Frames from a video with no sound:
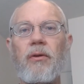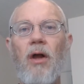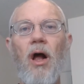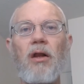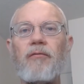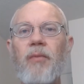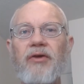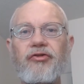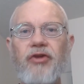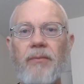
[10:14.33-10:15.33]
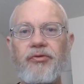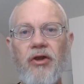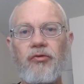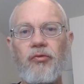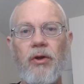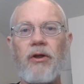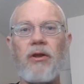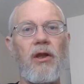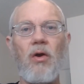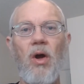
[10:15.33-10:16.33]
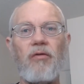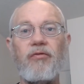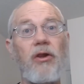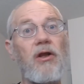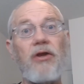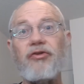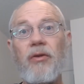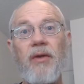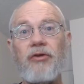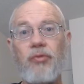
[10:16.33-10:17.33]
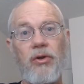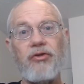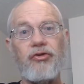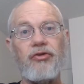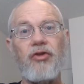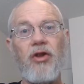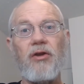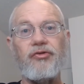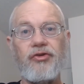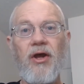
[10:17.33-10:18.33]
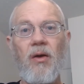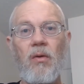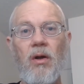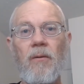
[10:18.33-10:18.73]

All of my stepsons went into the oil field because they made $26 an hour.